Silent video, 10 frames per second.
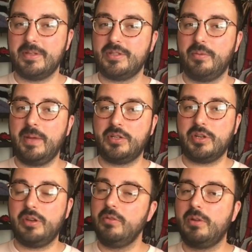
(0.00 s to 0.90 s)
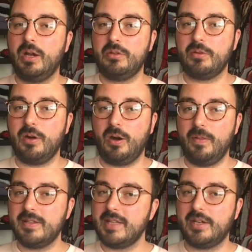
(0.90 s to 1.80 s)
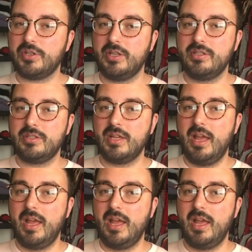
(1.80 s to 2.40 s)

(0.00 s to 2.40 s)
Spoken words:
so make sure you go through all the sections